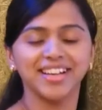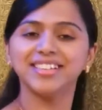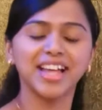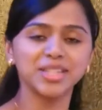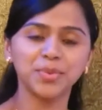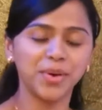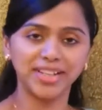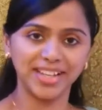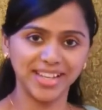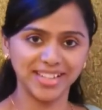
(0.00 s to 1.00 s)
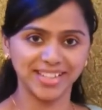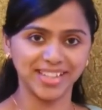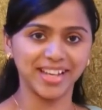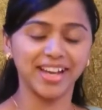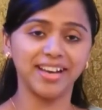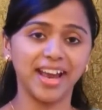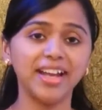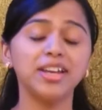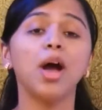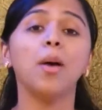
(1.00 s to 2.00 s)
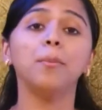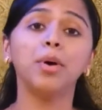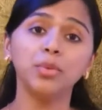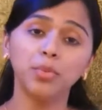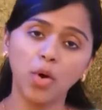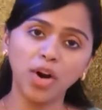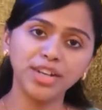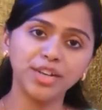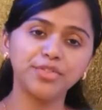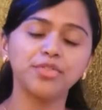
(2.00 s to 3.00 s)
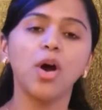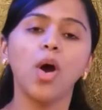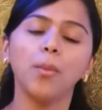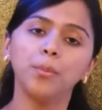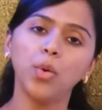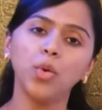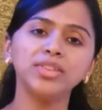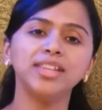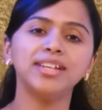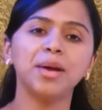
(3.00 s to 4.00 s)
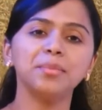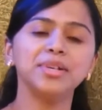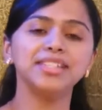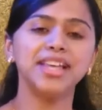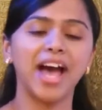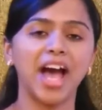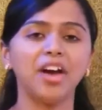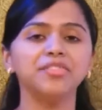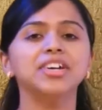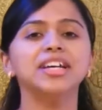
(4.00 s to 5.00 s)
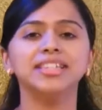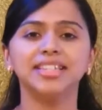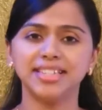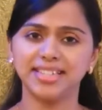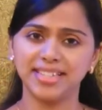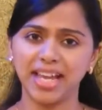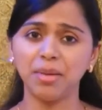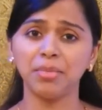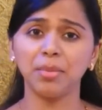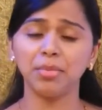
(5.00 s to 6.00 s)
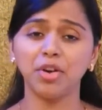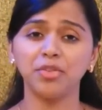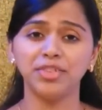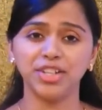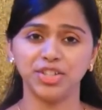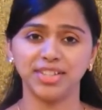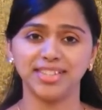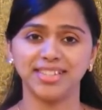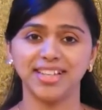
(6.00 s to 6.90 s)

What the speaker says: That's quite easy, right? But what if both the numbers have the same number of digits?